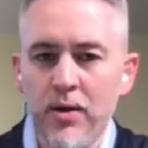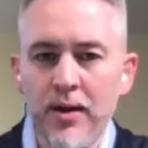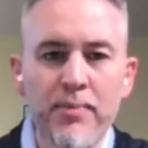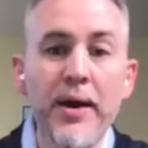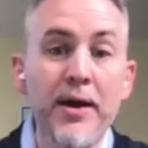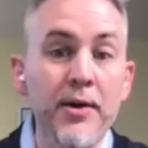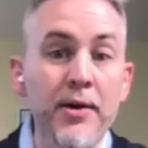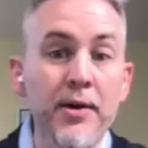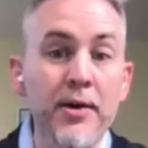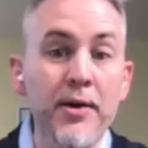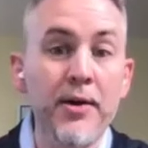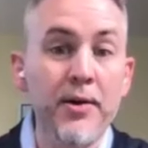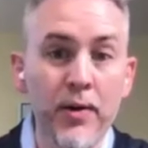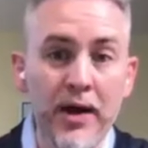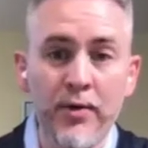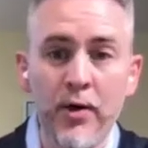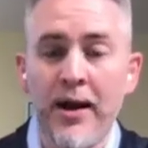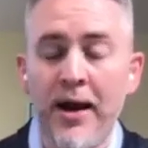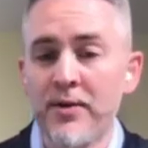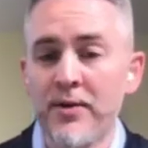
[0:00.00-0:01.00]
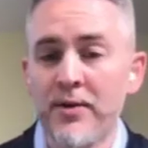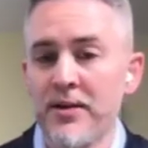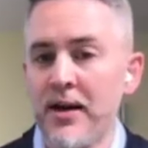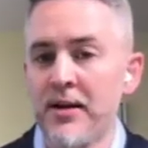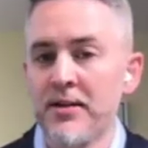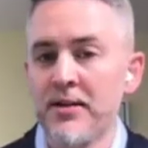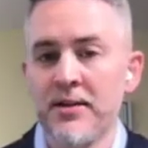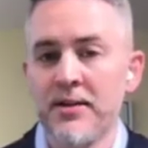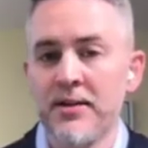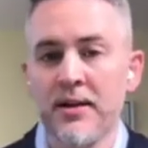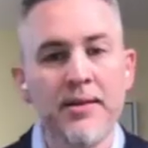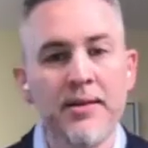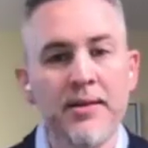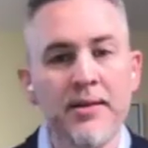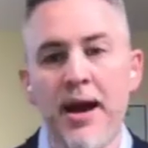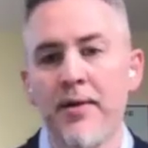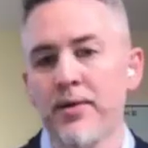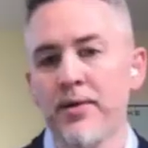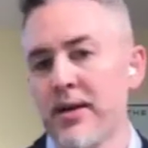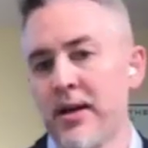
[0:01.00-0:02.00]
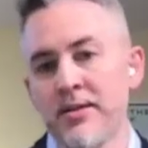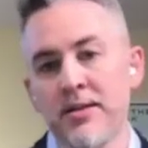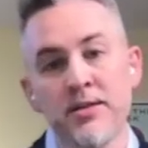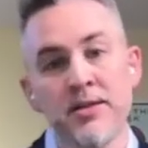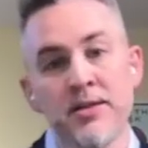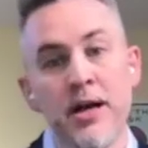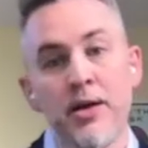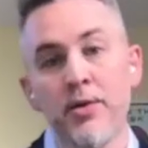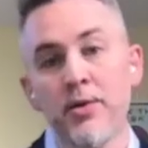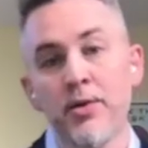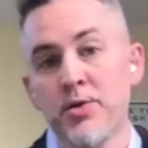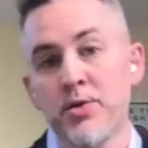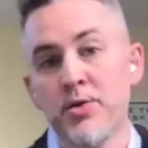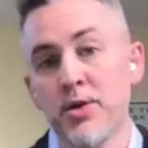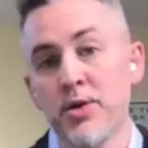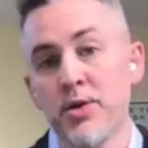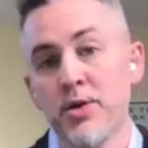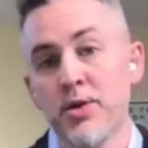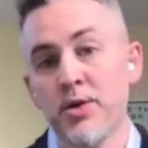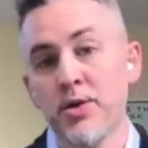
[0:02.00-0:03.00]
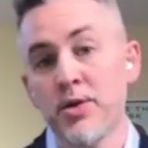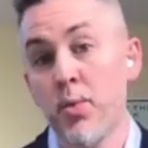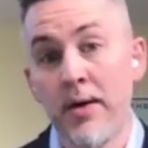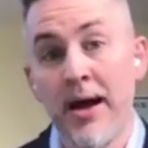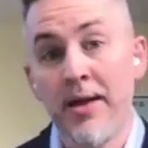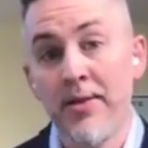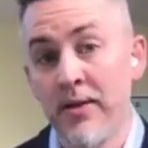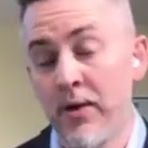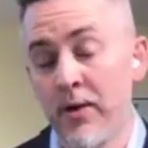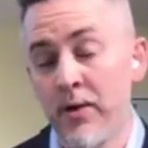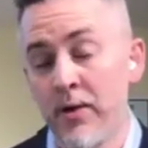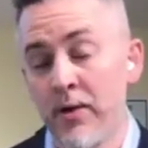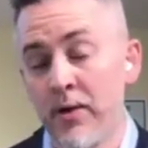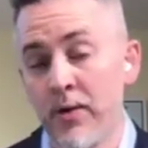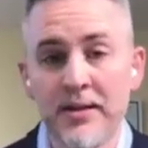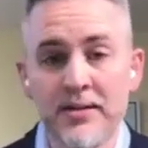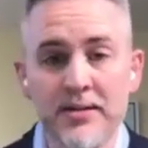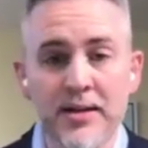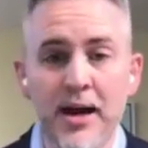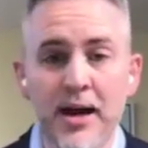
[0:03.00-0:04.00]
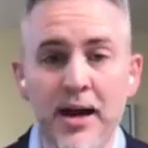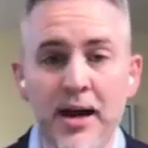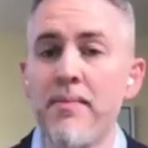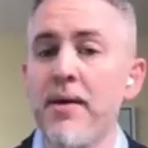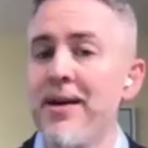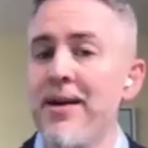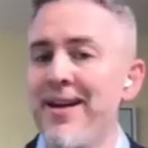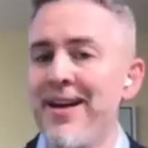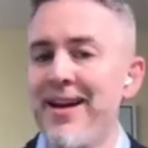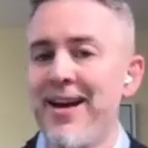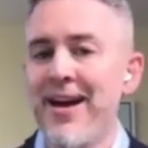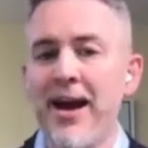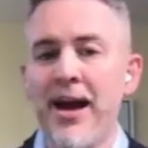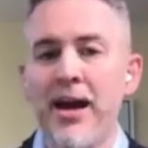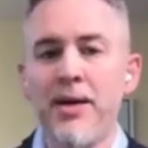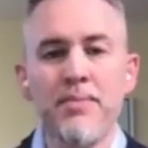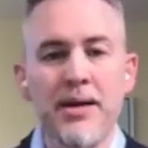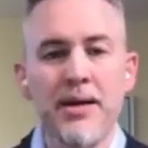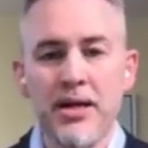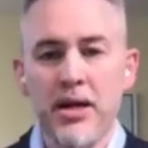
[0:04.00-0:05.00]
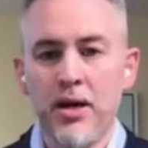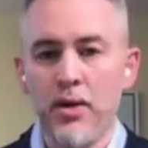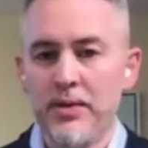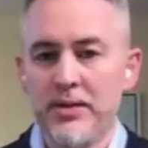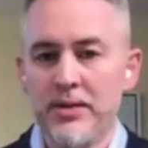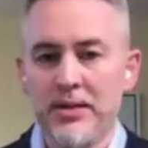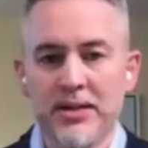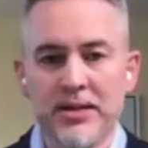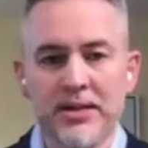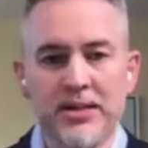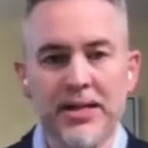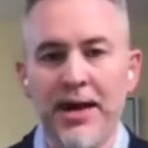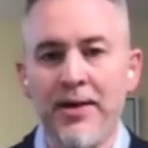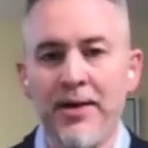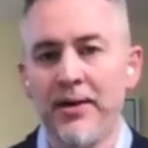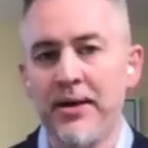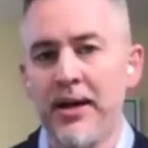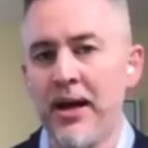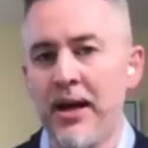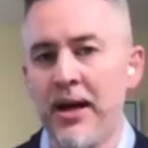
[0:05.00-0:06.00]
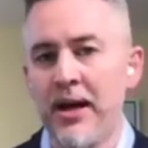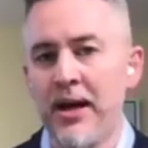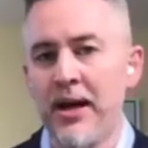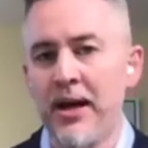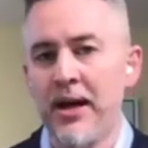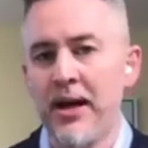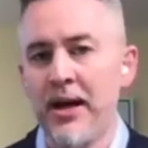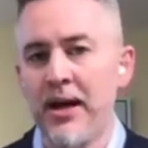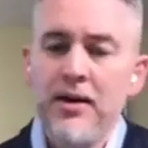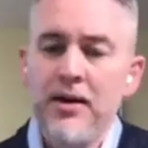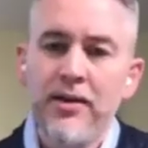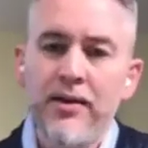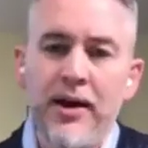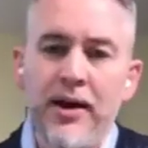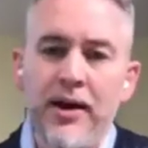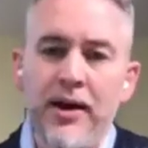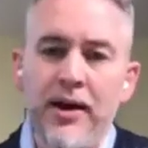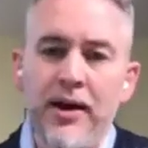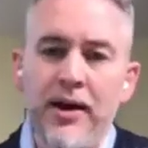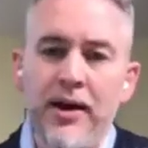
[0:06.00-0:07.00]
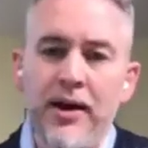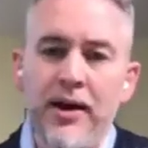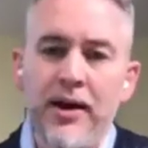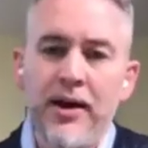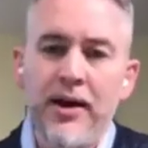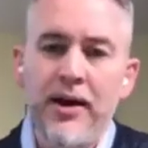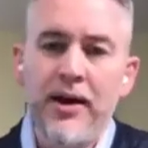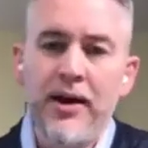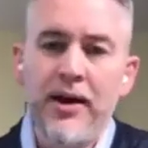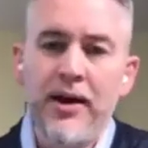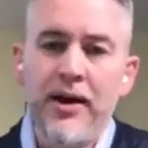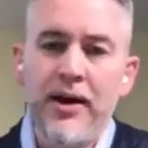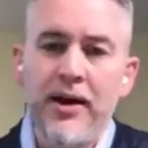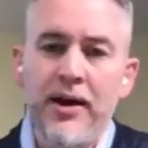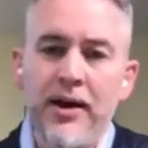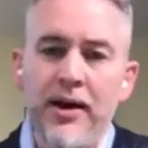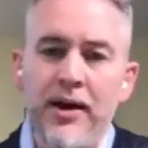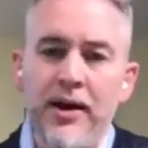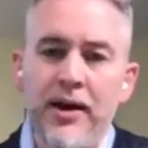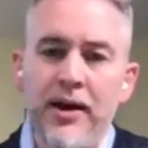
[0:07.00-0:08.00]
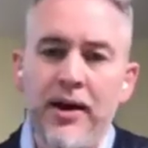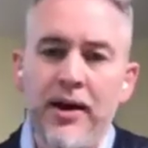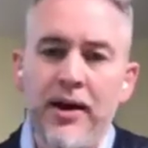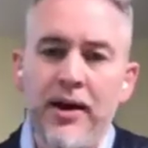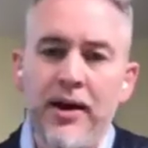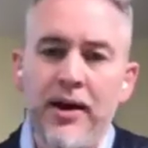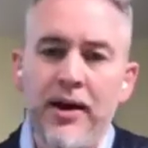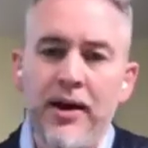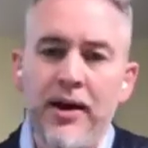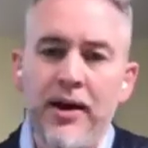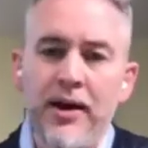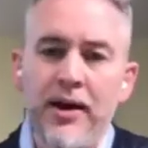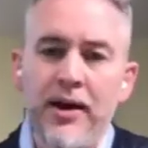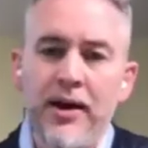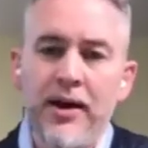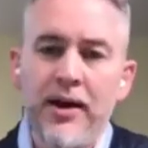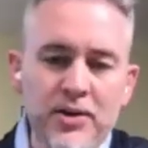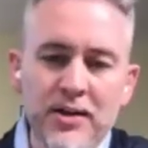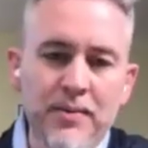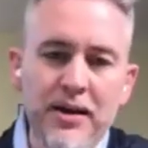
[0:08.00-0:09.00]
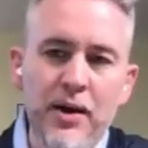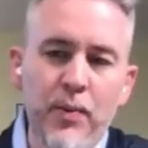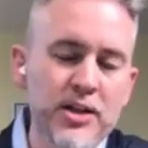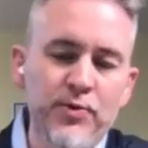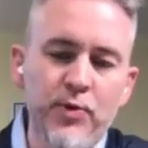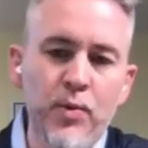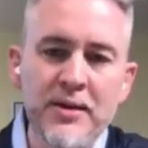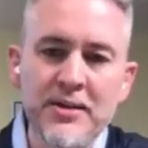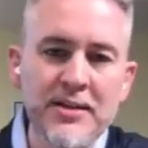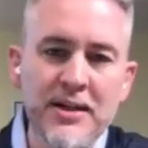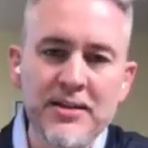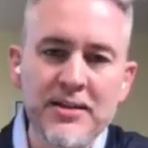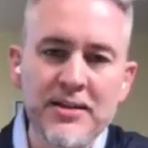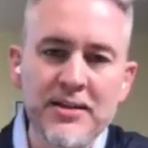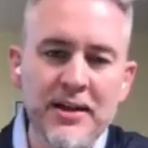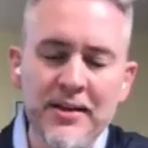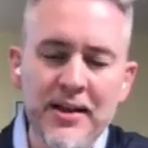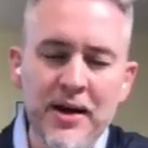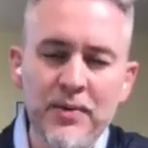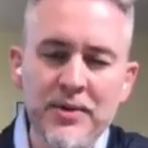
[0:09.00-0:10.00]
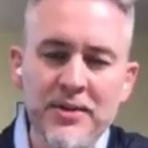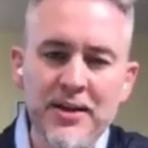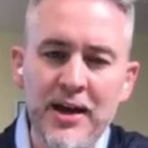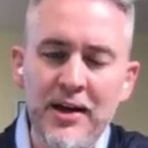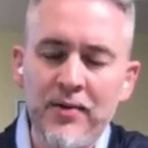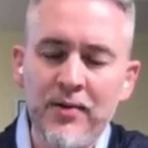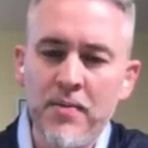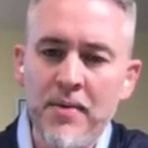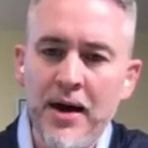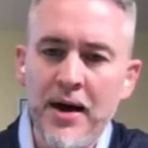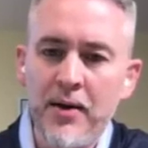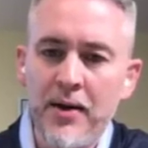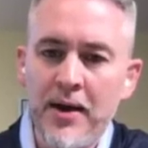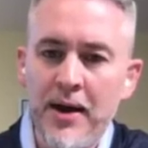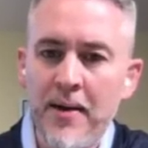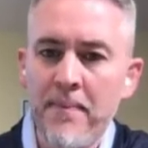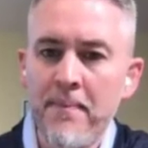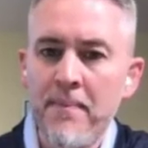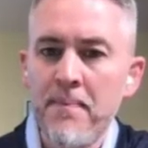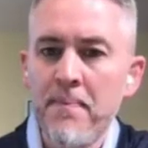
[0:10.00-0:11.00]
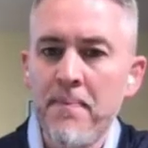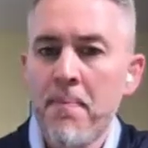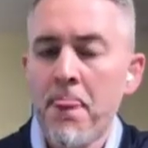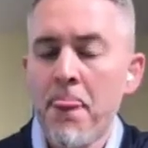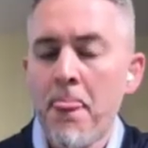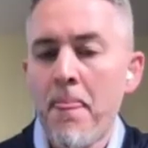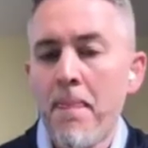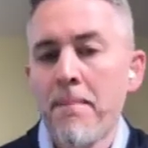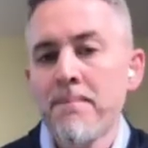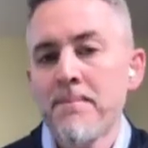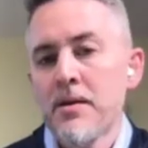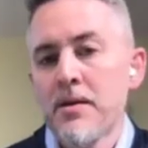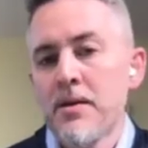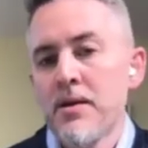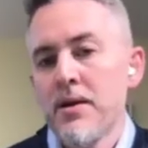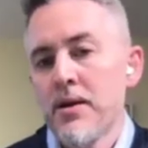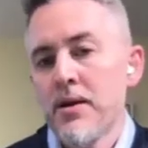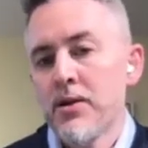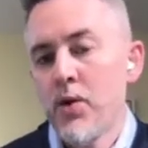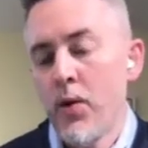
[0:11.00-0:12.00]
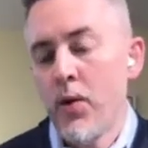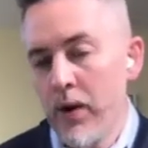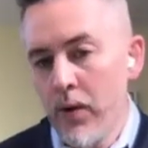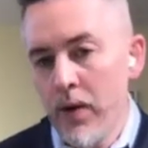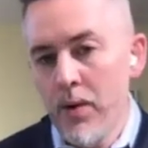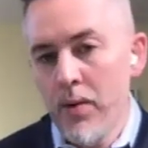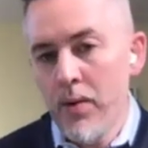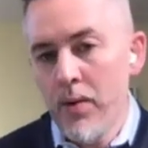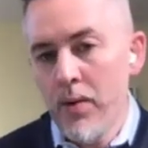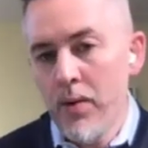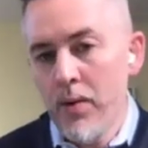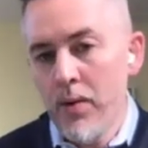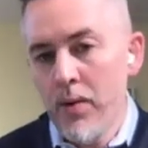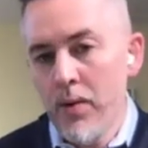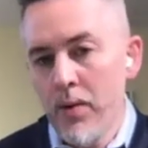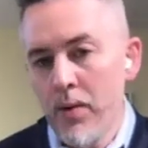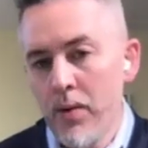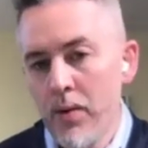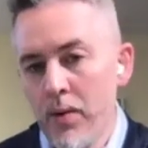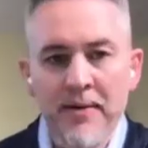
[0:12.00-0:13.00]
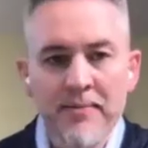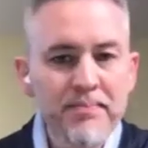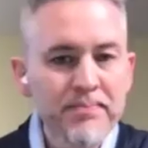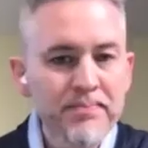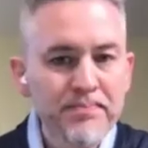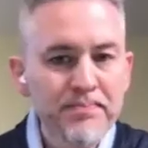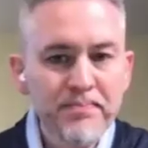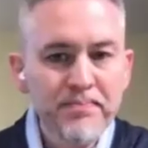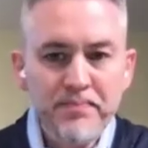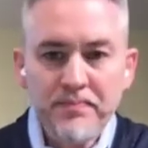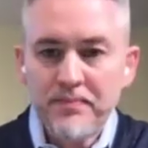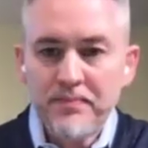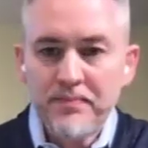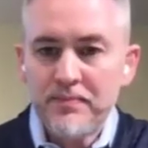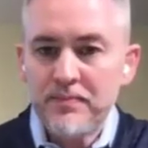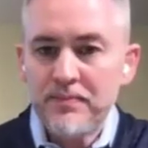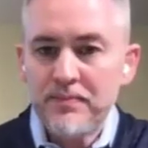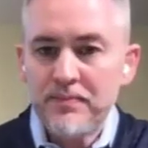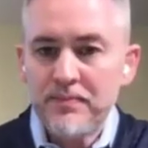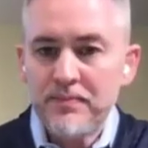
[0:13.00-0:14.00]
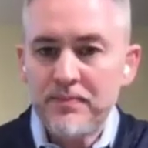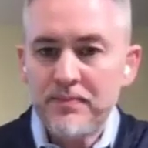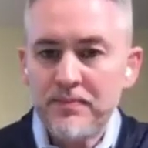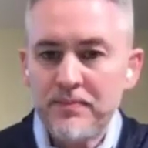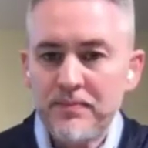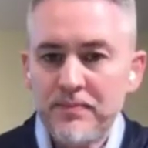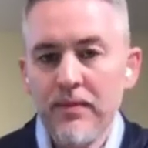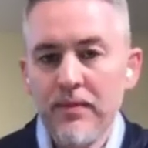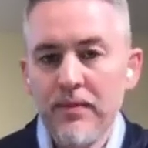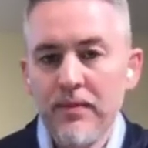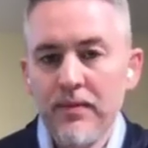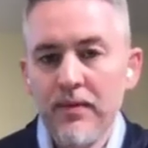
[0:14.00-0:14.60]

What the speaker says: them a whole lot, but we had to do a lot of our own advertising, and the advertising dollars just were not there during that time. And media was consolidating like crazy. And it just, they ran us for one season, and that was kind of about it. So here we were once again,